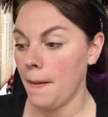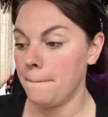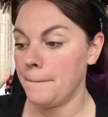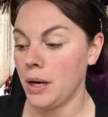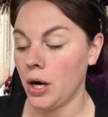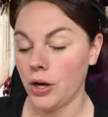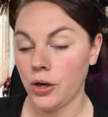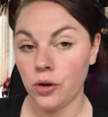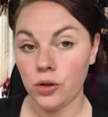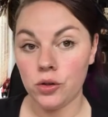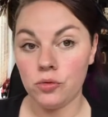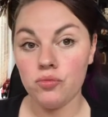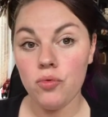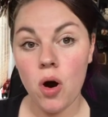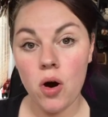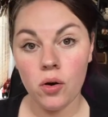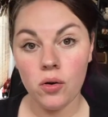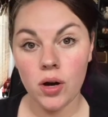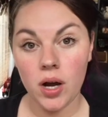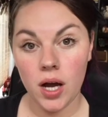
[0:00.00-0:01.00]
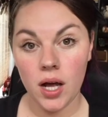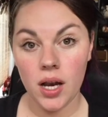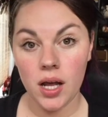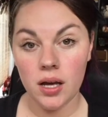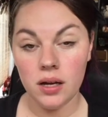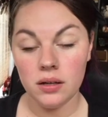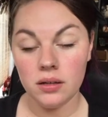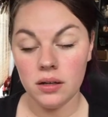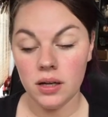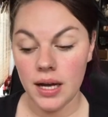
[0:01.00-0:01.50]
but I got the wrong
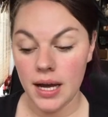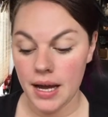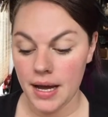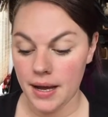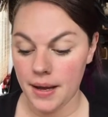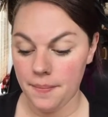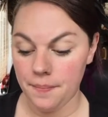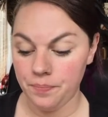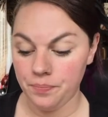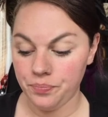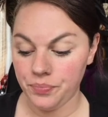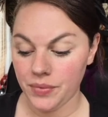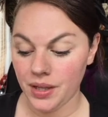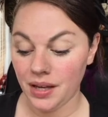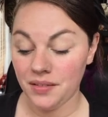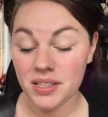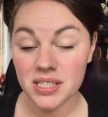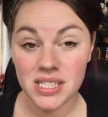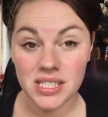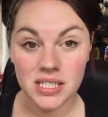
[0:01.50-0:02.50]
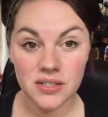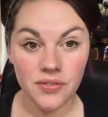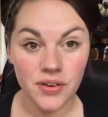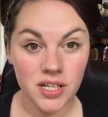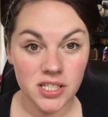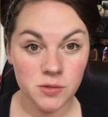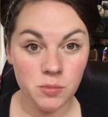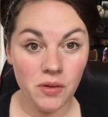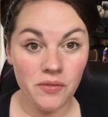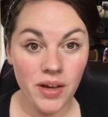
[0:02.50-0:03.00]
colour, and this is the
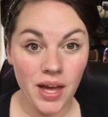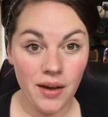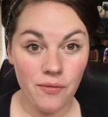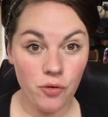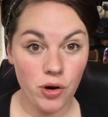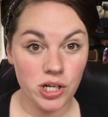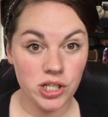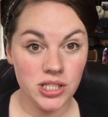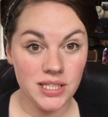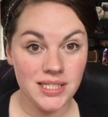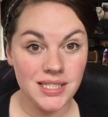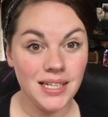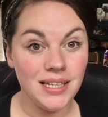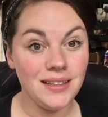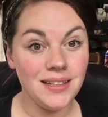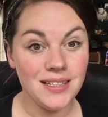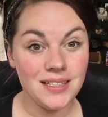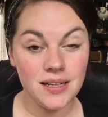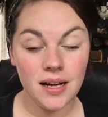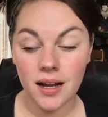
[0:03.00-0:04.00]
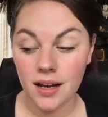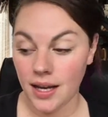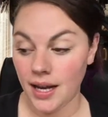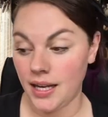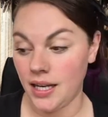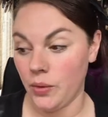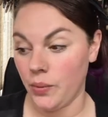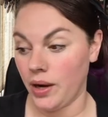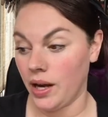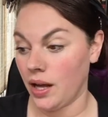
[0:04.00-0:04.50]
first time I've ever actually seen this colour
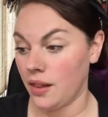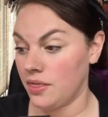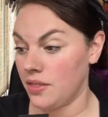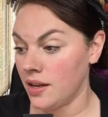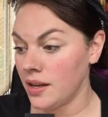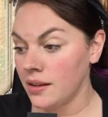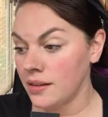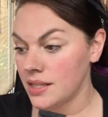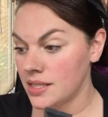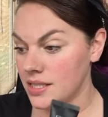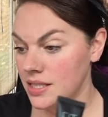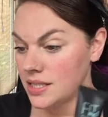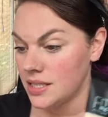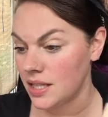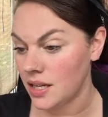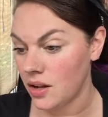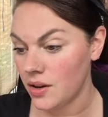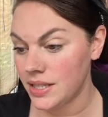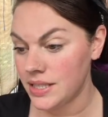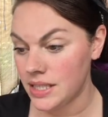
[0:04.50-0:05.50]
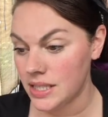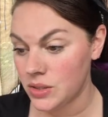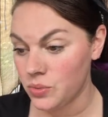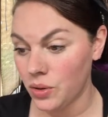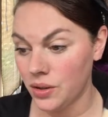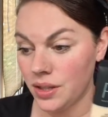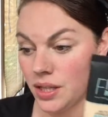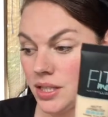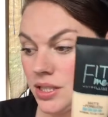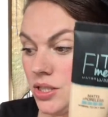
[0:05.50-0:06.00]
anywhere. I think this is the lightest
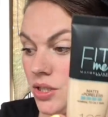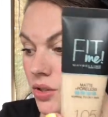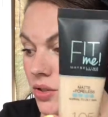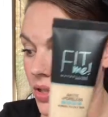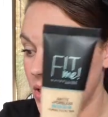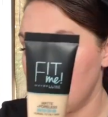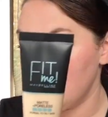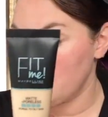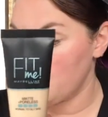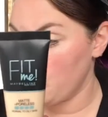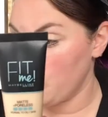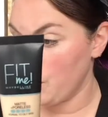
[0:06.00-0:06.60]
one they do. This is